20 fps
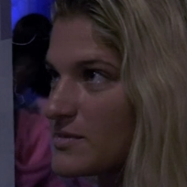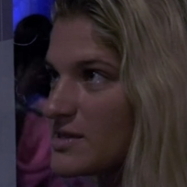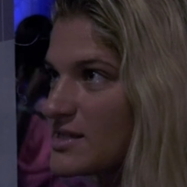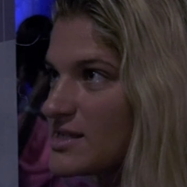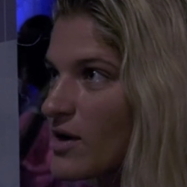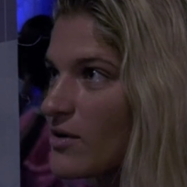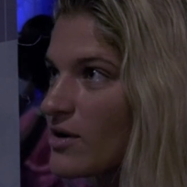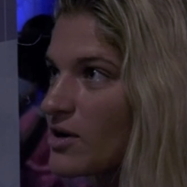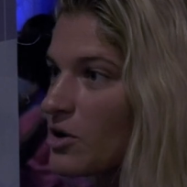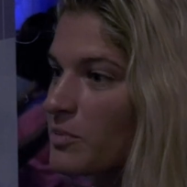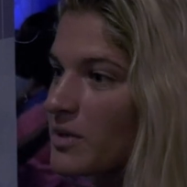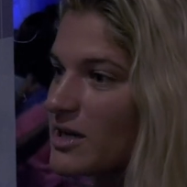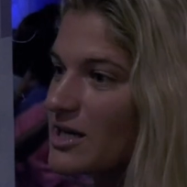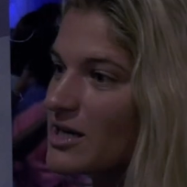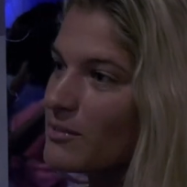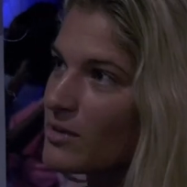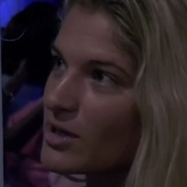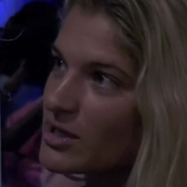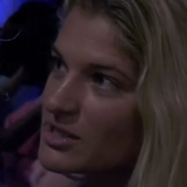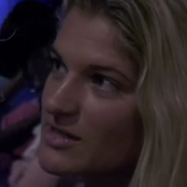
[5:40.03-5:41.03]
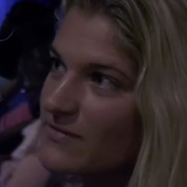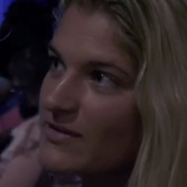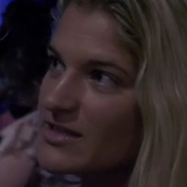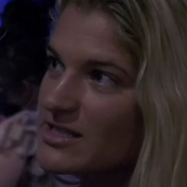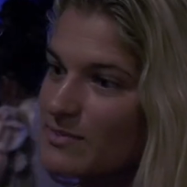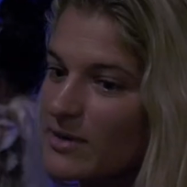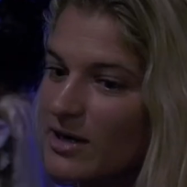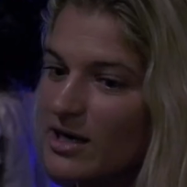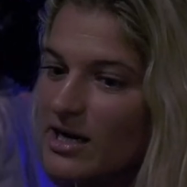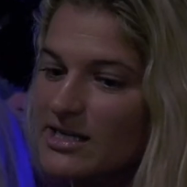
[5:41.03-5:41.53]
So it'll be an immersive
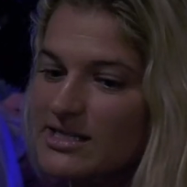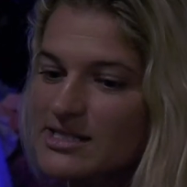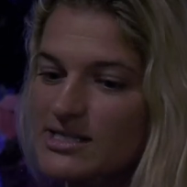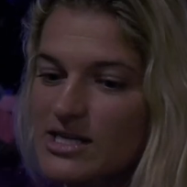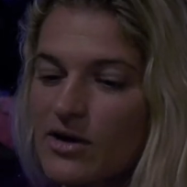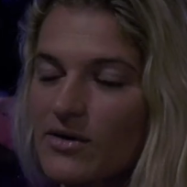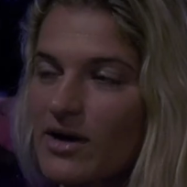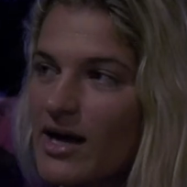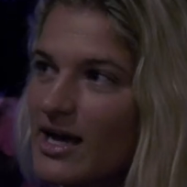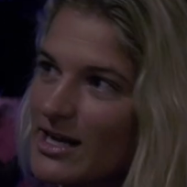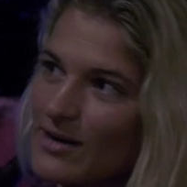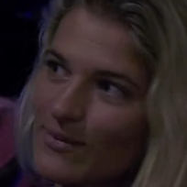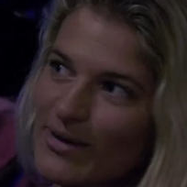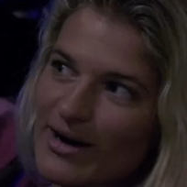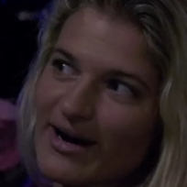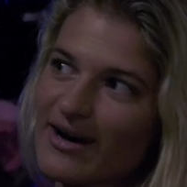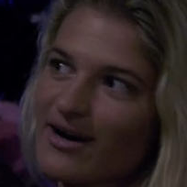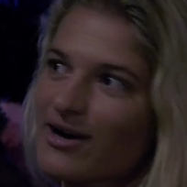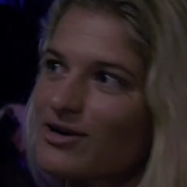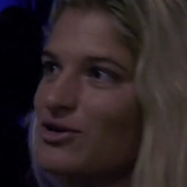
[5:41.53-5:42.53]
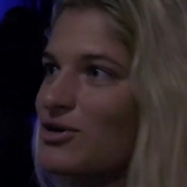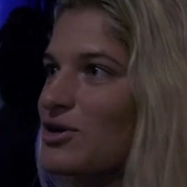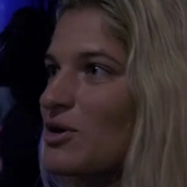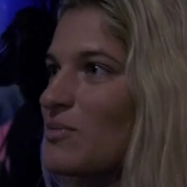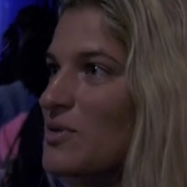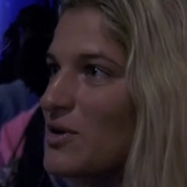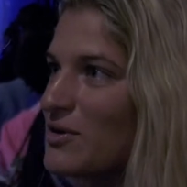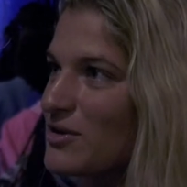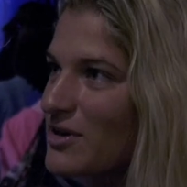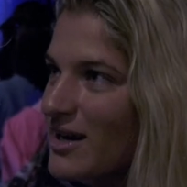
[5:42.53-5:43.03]
experience. So anywhere on your
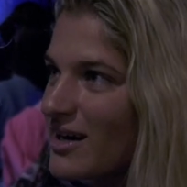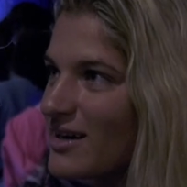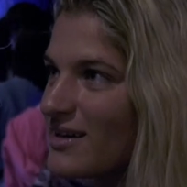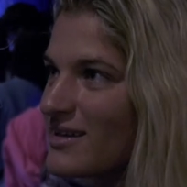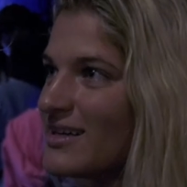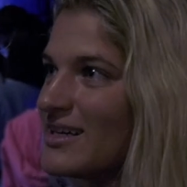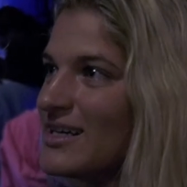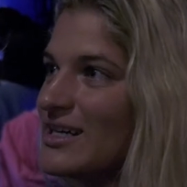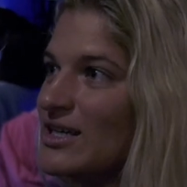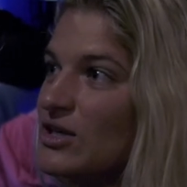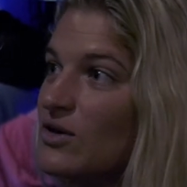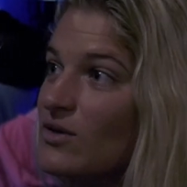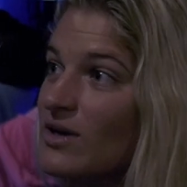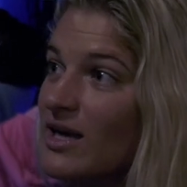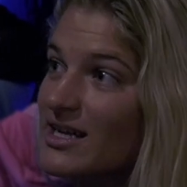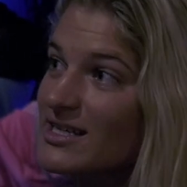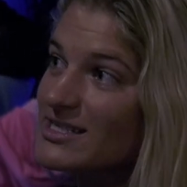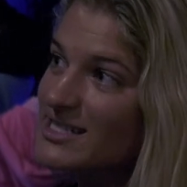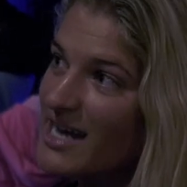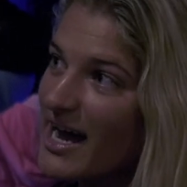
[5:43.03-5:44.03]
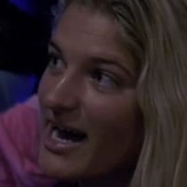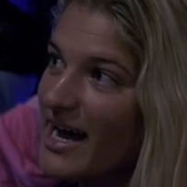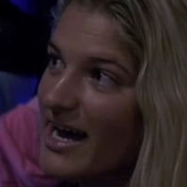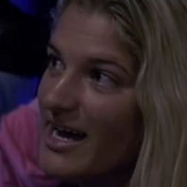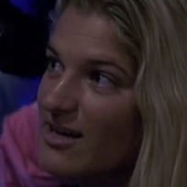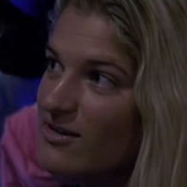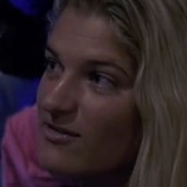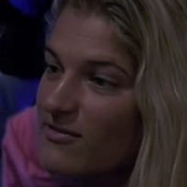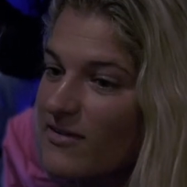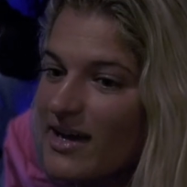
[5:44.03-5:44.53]
computer, you can
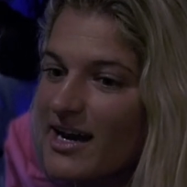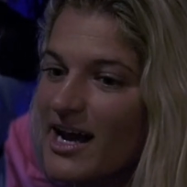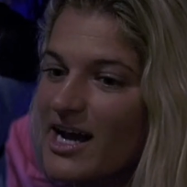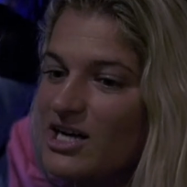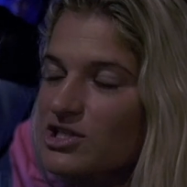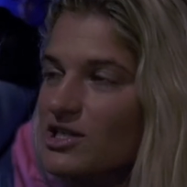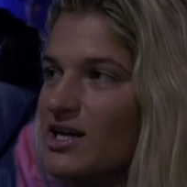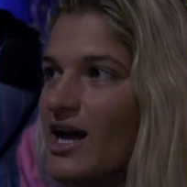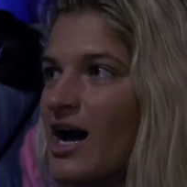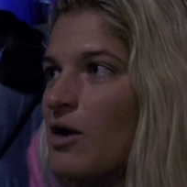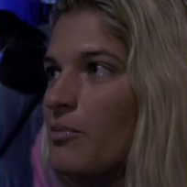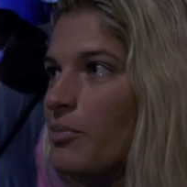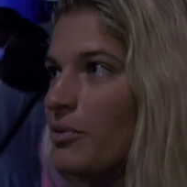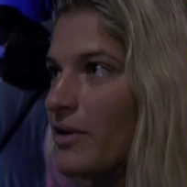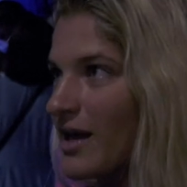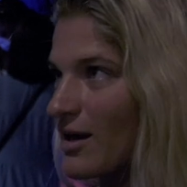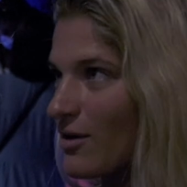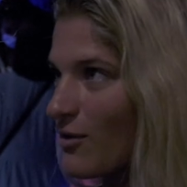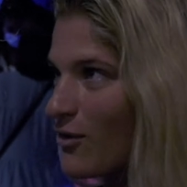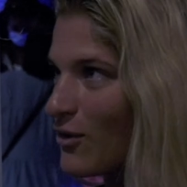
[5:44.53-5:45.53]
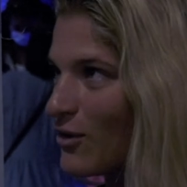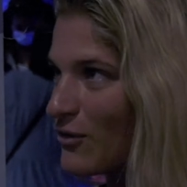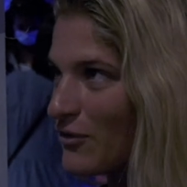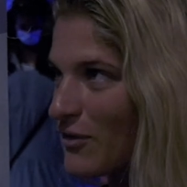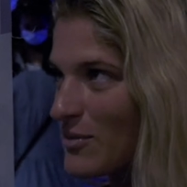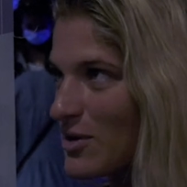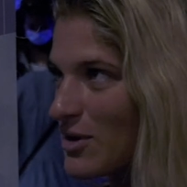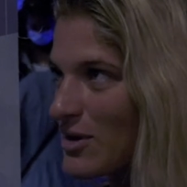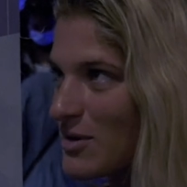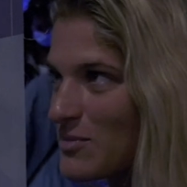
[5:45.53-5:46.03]
dive and actually outplant coral
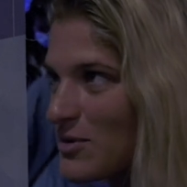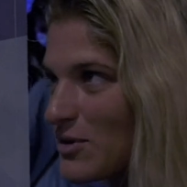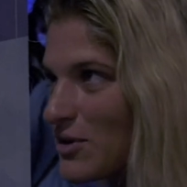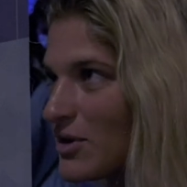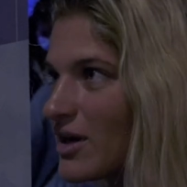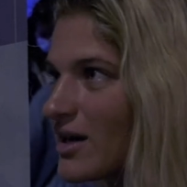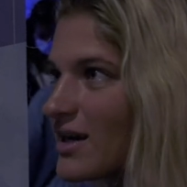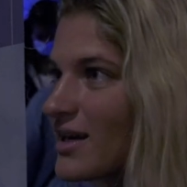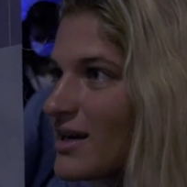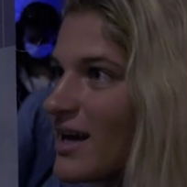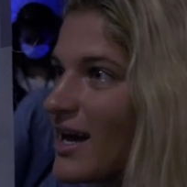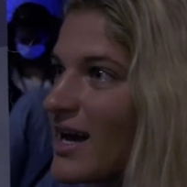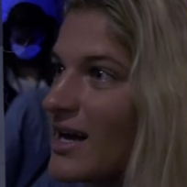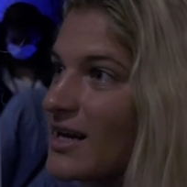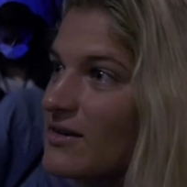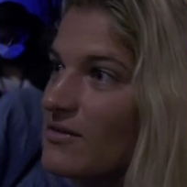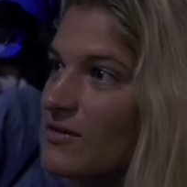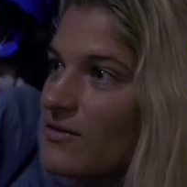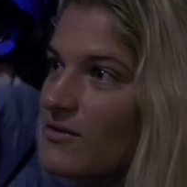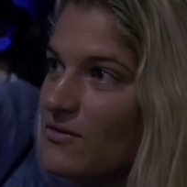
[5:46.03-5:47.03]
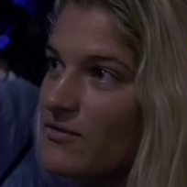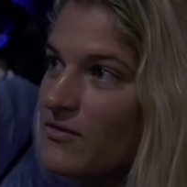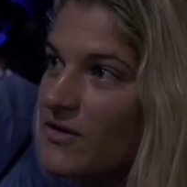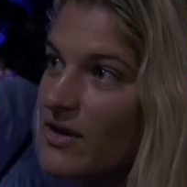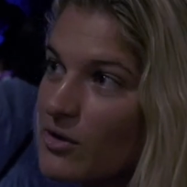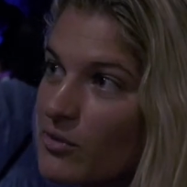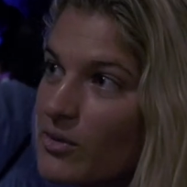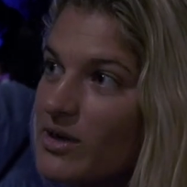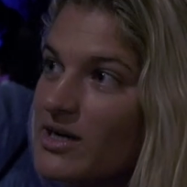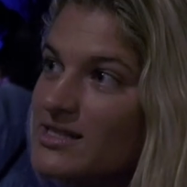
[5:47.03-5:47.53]
from your computer and
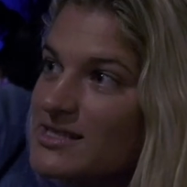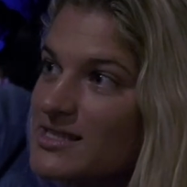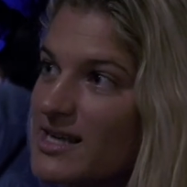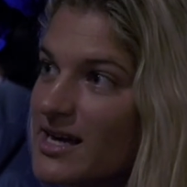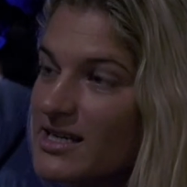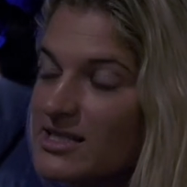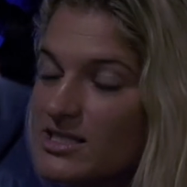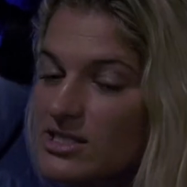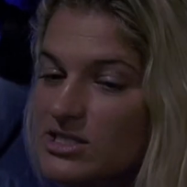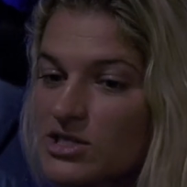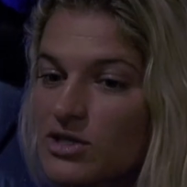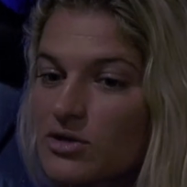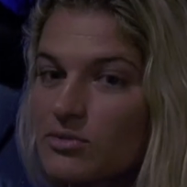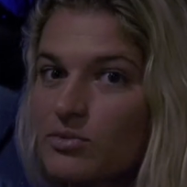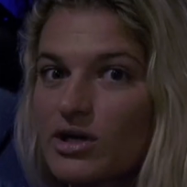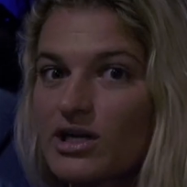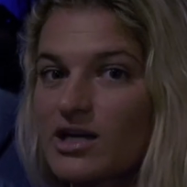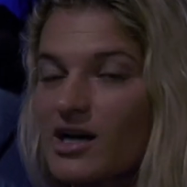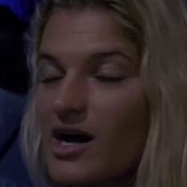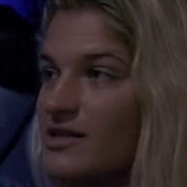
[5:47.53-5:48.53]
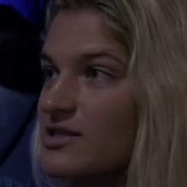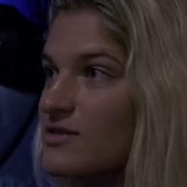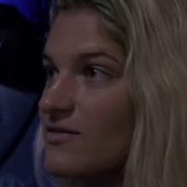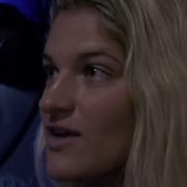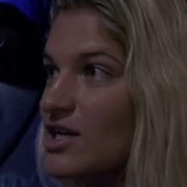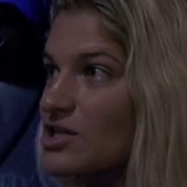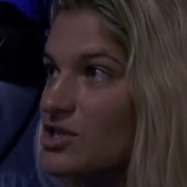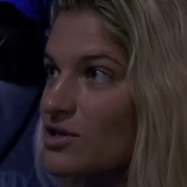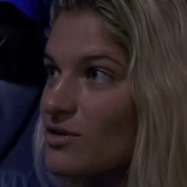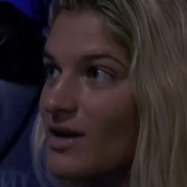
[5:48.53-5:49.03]
feel what it's like to do marine
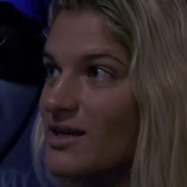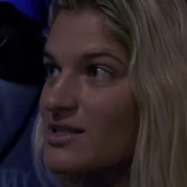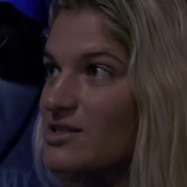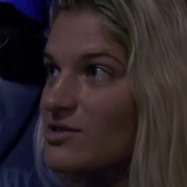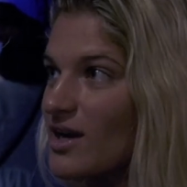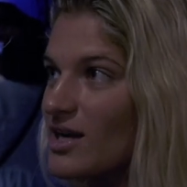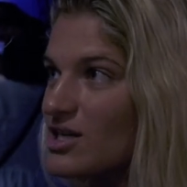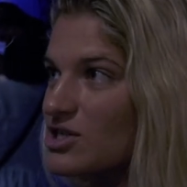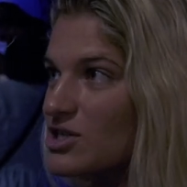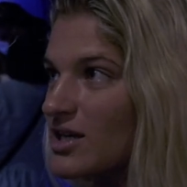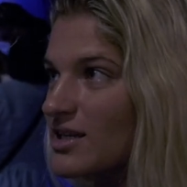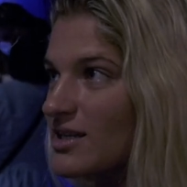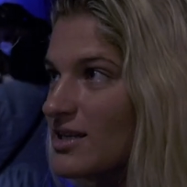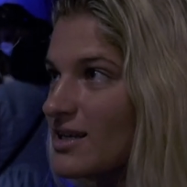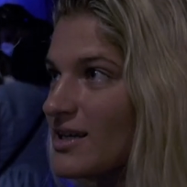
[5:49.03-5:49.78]
conservation and restoration.